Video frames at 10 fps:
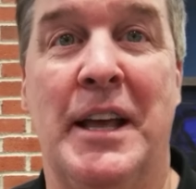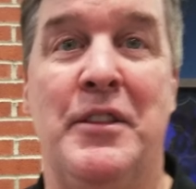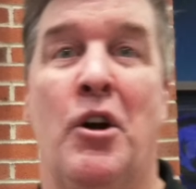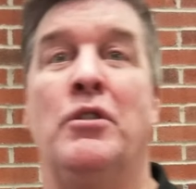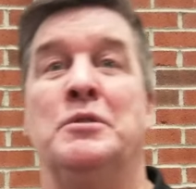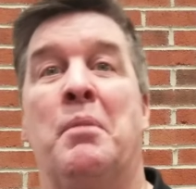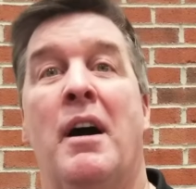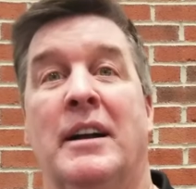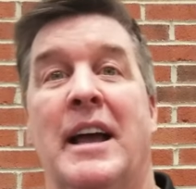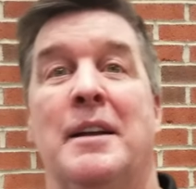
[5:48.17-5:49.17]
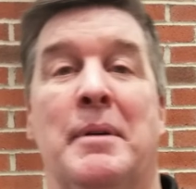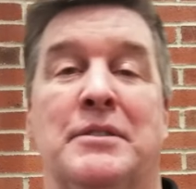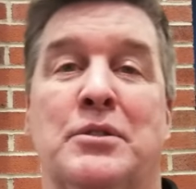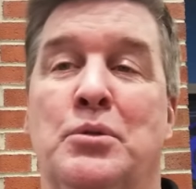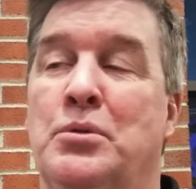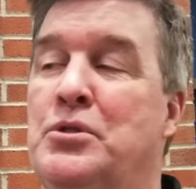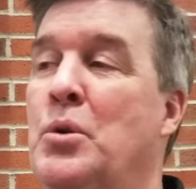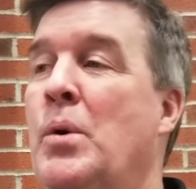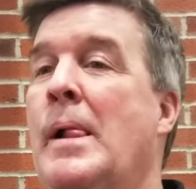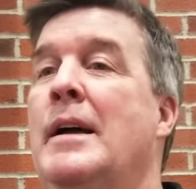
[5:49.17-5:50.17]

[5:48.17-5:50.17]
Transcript: And they're always bogged down about school. So